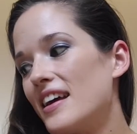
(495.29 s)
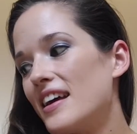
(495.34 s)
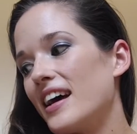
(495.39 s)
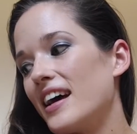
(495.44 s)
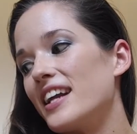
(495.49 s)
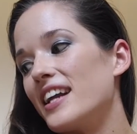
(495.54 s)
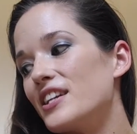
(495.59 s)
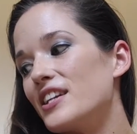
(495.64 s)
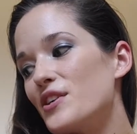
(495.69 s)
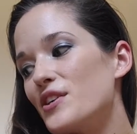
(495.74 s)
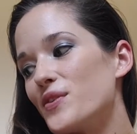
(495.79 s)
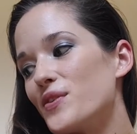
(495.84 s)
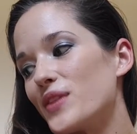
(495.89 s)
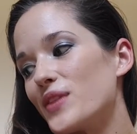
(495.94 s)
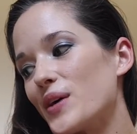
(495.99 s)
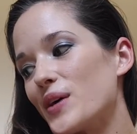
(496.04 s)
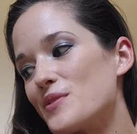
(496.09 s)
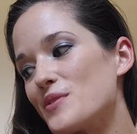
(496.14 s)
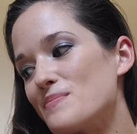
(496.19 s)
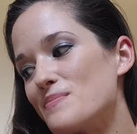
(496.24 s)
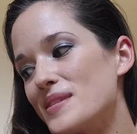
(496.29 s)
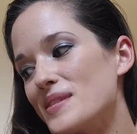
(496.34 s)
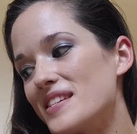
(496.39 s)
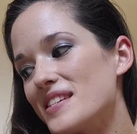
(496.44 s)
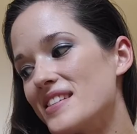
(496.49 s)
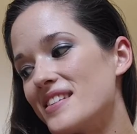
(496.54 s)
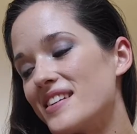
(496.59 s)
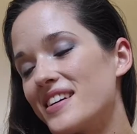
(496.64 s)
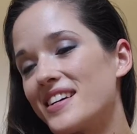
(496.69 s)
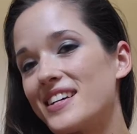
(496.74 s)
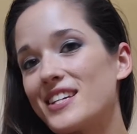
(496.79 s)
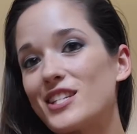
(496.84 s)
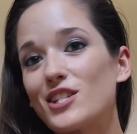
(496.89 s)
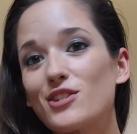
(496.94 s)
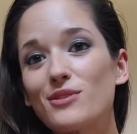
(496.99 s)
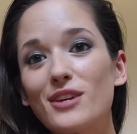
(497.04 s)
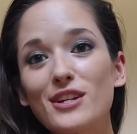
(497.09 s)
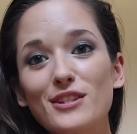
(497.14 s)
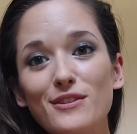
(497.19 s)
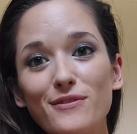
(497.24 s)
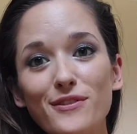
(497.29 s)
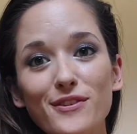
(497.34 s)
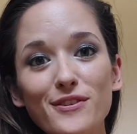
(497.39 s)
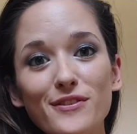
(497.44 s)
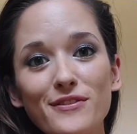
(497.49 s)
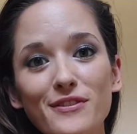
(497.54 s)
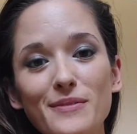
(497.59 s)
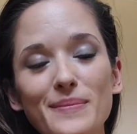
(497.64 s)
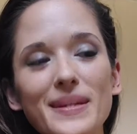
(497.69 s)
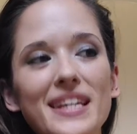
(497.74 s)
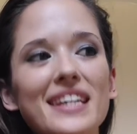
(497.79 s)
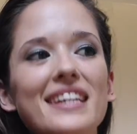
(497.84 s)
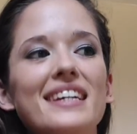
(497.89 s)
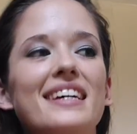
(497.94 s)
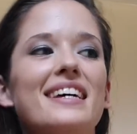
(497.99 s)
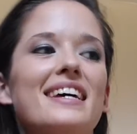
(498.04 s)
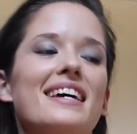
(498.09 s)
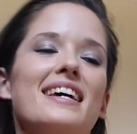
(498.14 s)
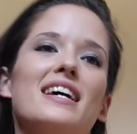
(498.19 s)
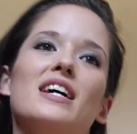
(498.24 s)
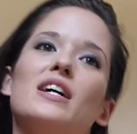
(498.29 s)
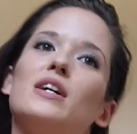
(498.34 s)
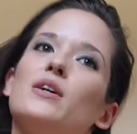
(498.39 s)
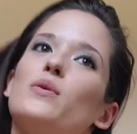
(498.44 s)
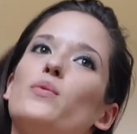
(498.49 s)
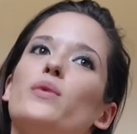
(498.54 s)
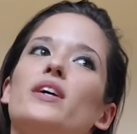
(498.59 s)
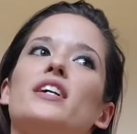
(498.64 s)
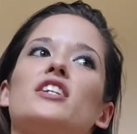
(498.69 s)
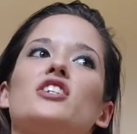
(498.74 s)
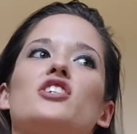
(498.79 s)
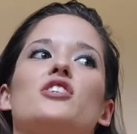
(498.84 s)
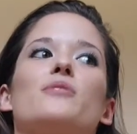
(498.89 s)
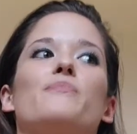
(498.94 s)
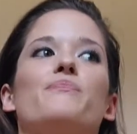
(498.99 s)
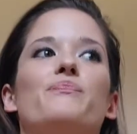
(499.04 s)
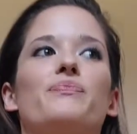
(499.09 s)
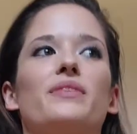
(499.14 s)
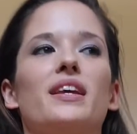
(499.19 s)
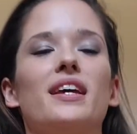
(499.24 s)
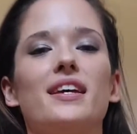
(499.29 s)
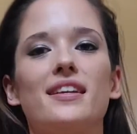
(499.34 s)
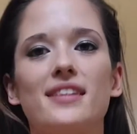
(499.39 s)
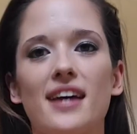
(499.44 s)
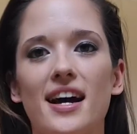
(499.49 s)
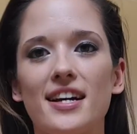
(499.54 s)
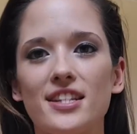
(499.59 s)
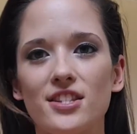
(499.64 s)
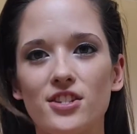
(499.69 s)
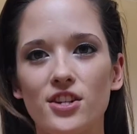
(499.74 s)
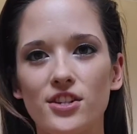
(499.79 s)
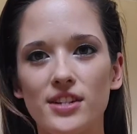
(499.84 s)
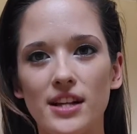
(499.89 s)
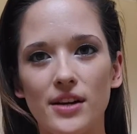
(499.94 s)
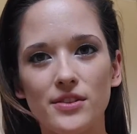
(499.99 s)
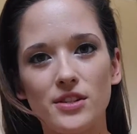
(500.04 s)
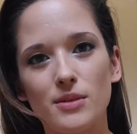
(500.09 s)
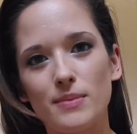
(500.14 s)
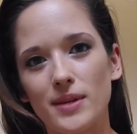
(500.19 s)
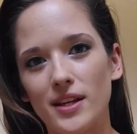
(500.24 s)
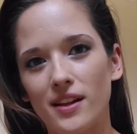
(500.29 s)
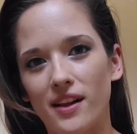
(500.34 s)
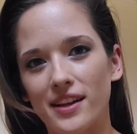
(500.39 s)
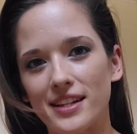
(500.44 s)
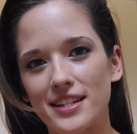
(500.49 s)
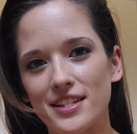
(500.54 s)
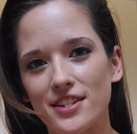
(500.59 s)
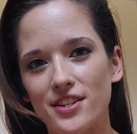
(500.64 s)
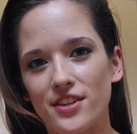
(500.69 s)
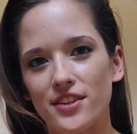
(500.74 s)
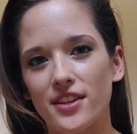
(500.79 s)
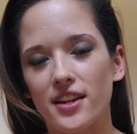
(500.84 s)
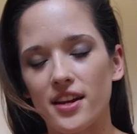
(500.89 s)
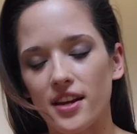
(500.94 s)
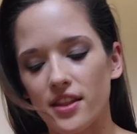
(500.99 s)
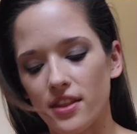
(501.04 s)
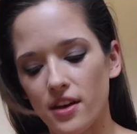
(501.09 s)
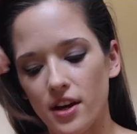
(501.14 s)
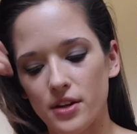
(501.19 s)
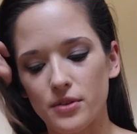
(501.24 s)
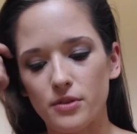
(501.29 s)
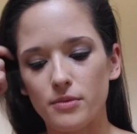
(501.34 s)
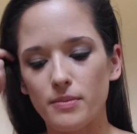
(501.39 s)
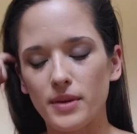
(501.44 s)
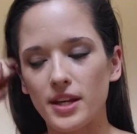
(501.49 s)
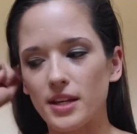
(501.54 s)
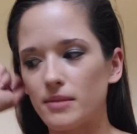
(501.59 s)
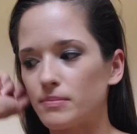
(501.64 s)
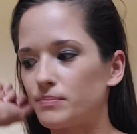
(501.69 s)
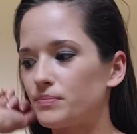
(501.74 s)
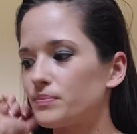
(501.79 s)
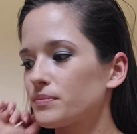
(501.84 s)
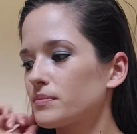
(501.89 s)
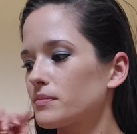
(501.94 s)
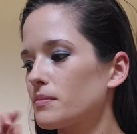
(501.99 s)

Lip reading: I didn't know if that would be stressful for me, which it has turned out to be a lot easier than I thought it would be.